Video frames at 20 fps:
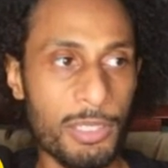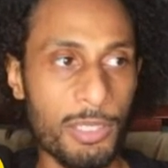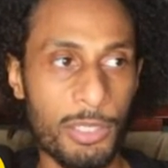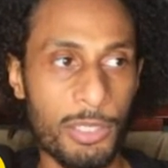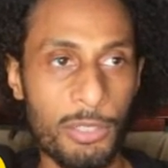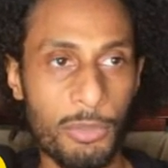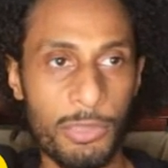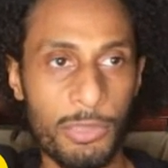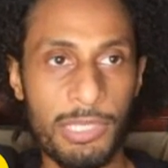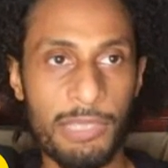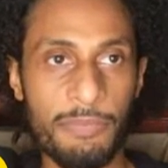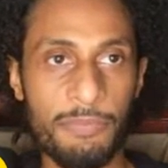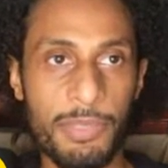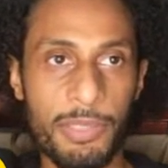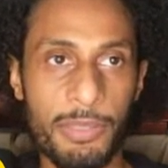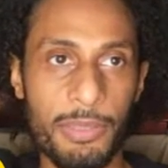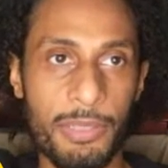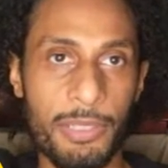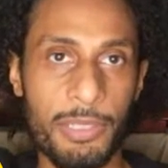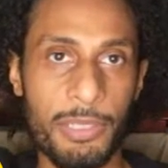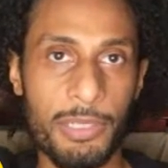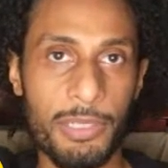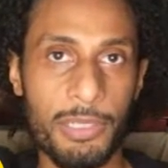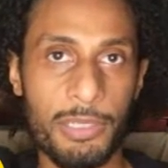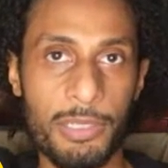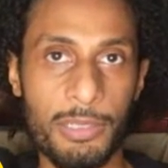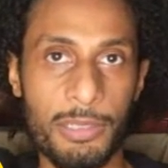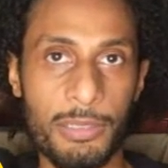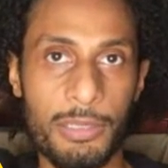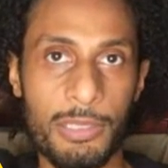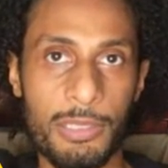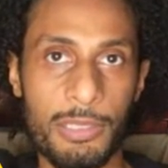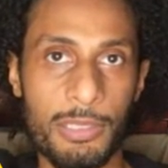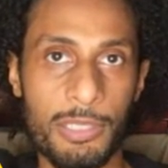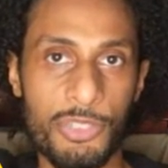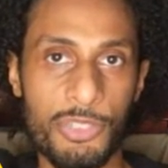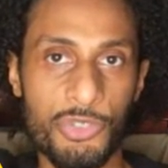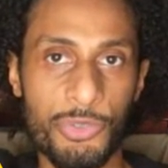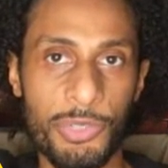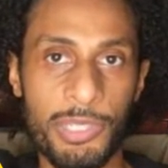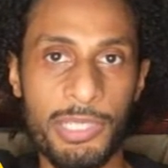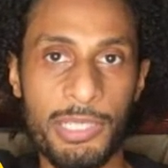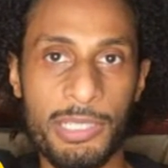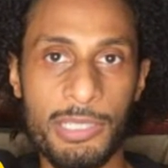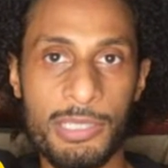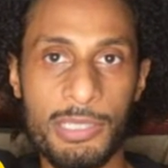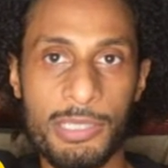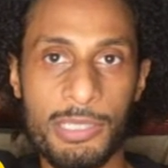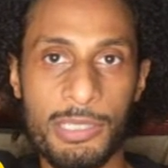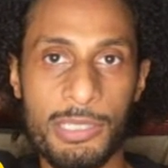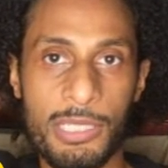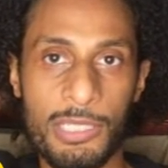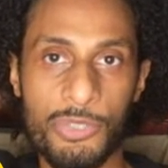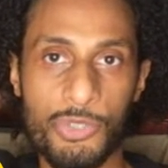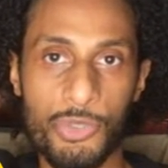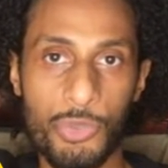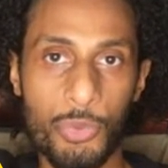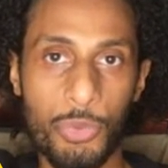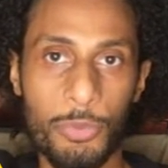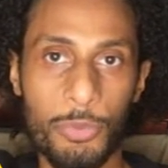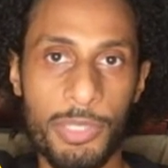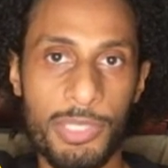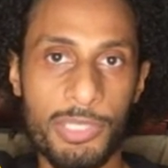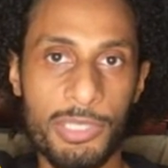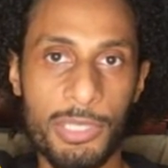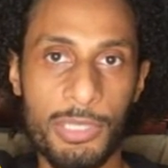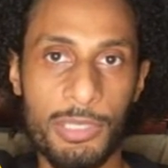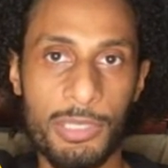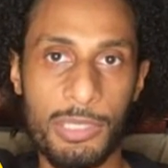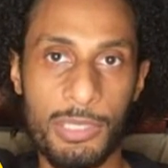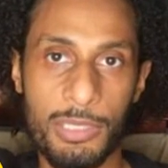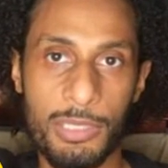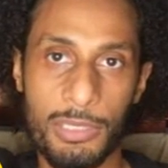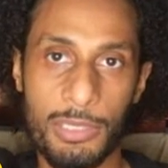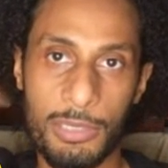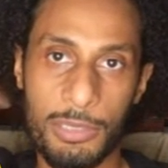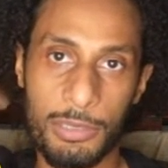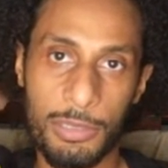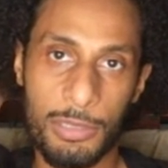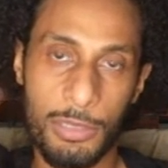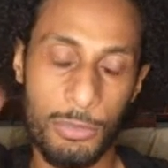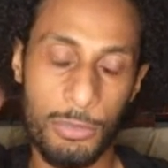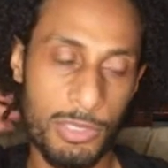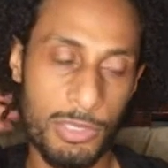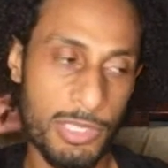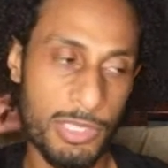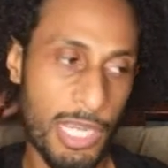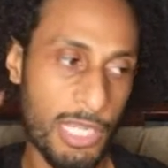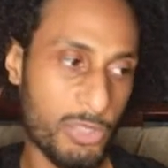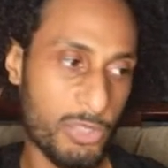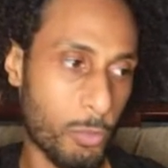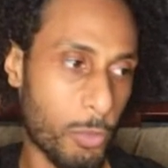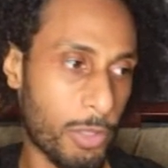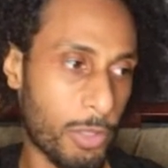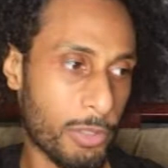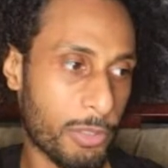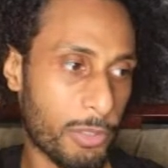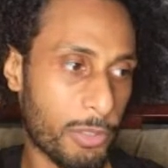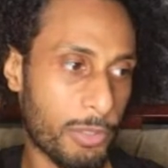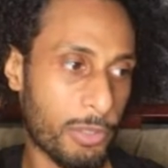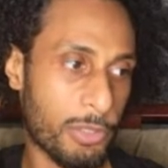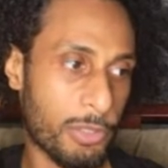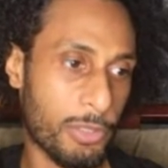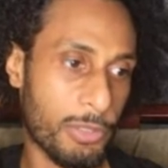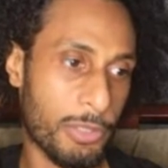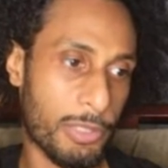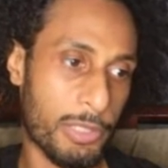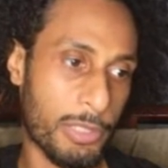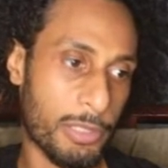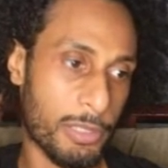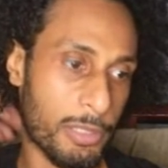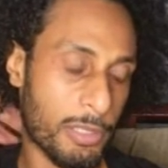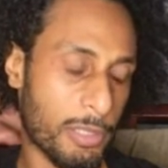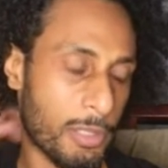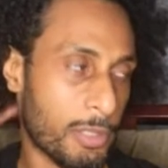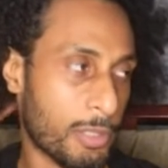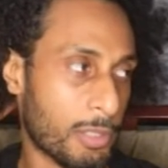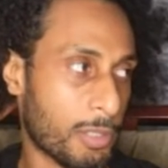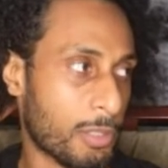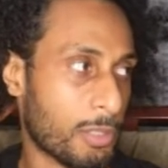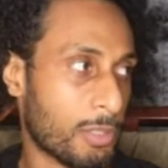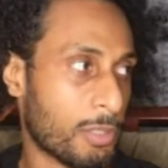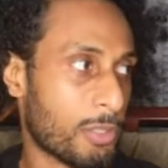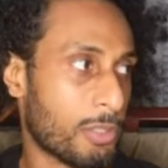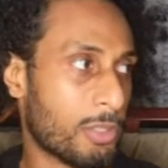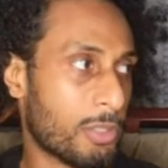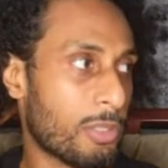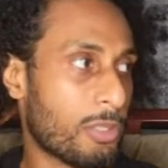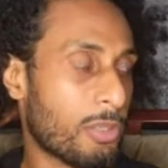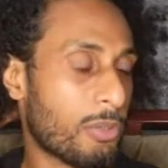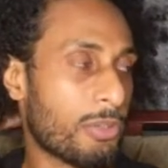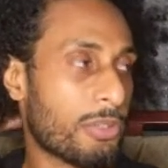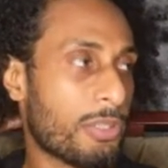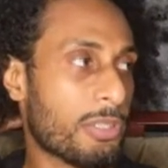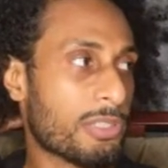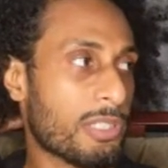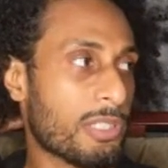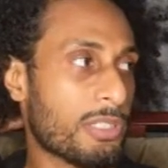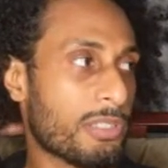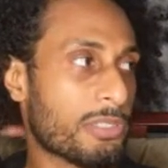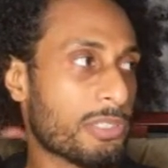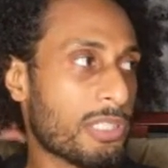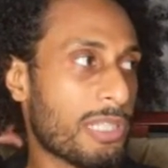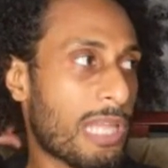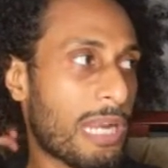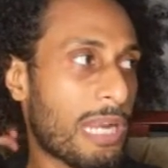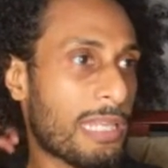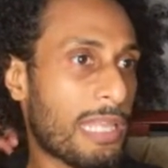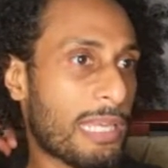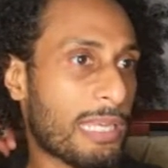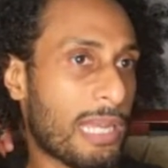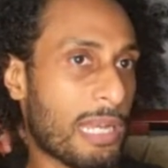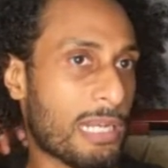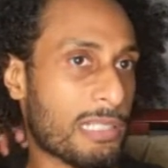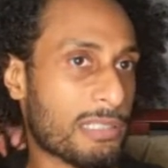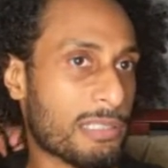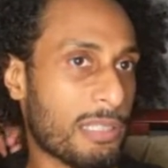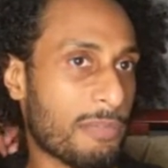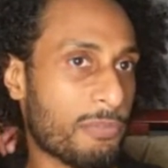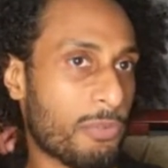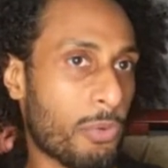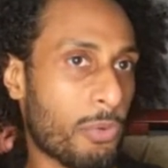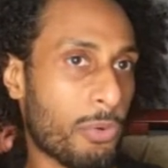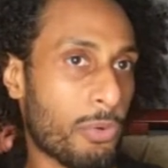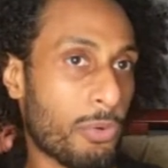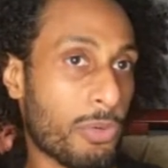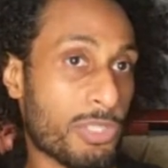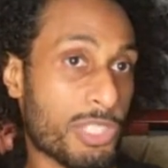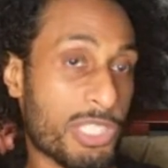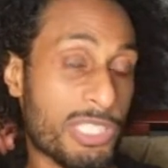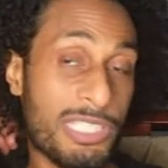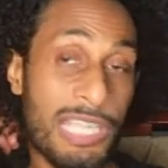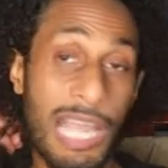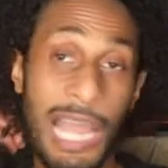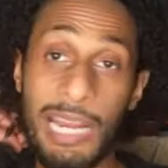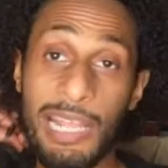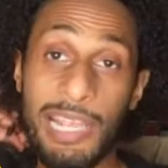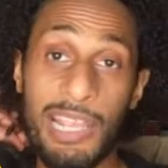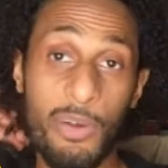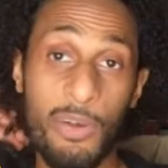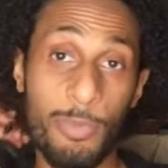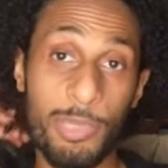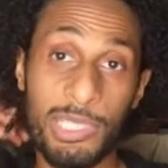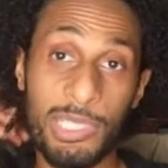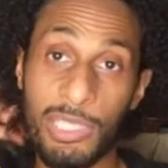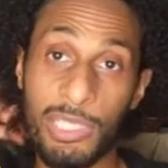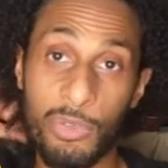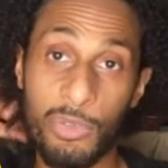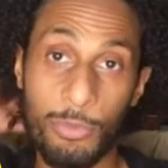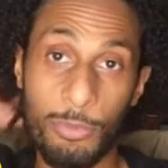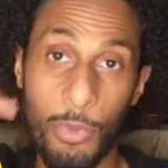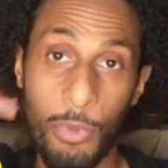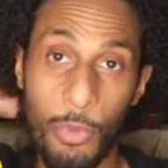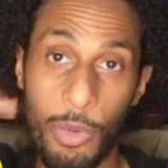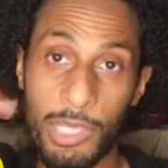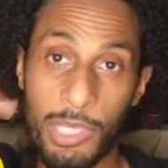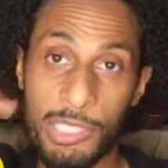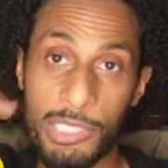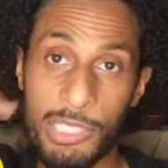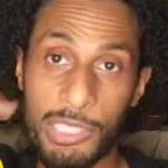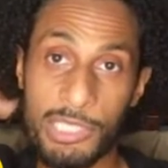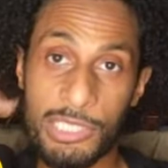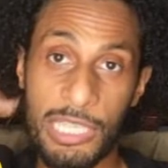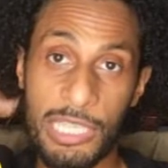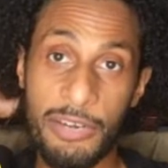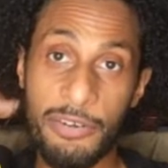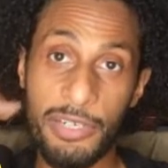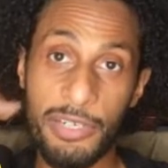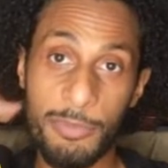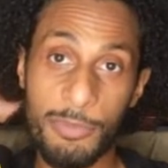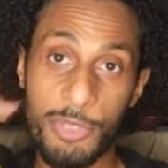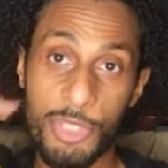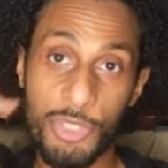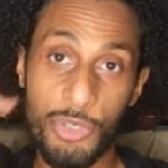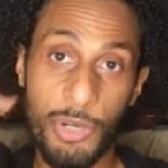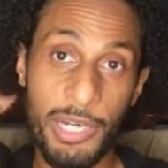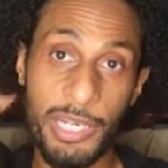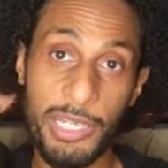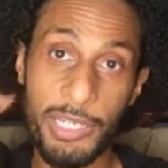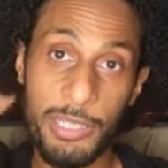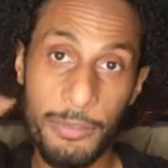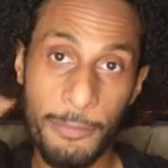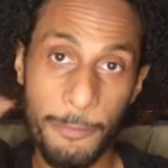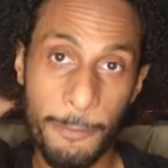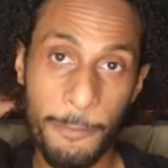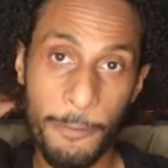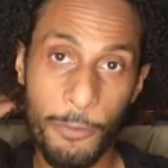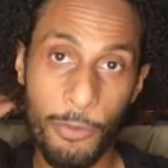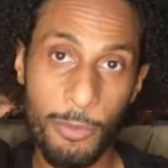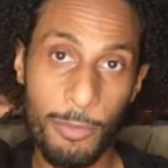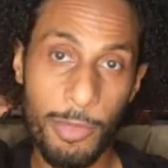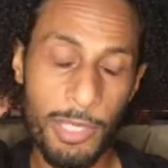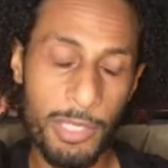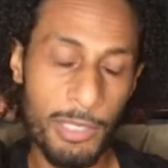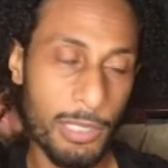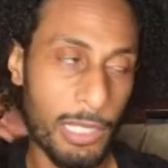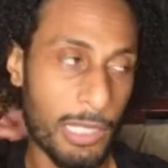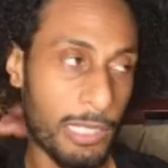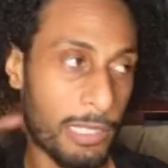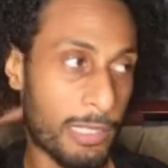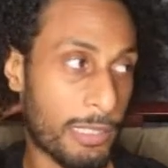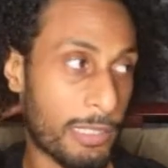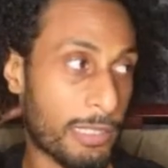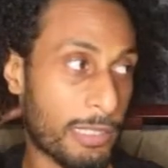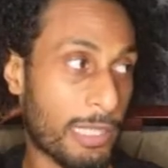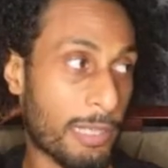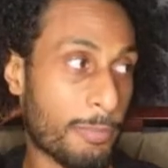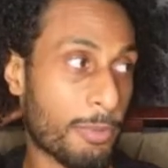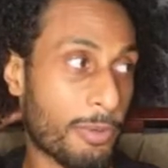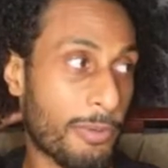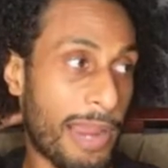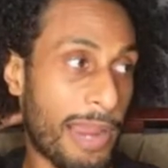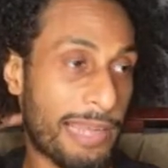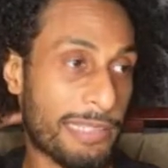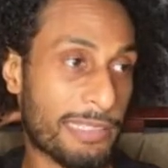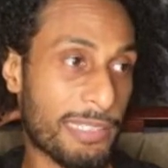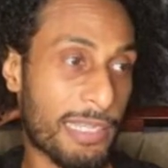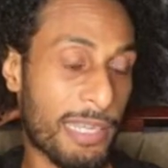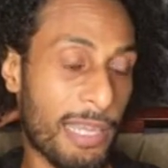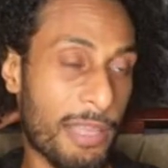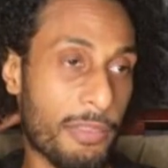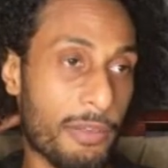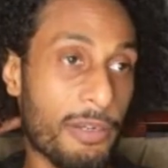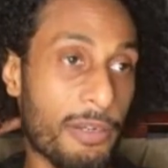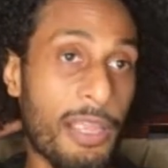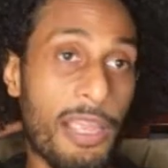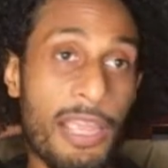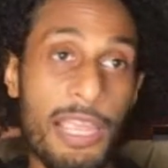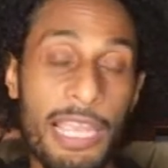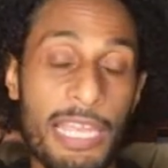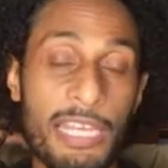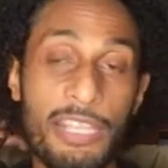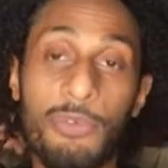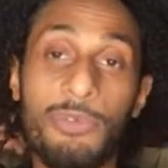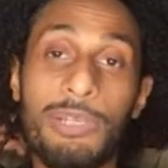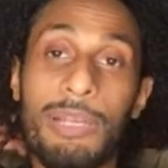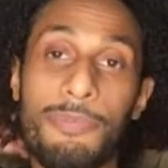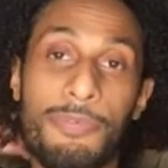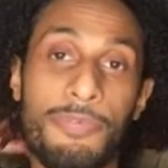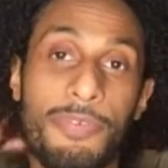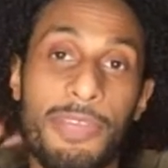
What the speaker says: you know, giving the trinkets and jewelry to the, you know, sex worker, and you know, there's a lot of that kind of stuff going on. She's kind of helping the little boy. She's scaring him straight, you know what I mean? Like, keep your act together. And he'll never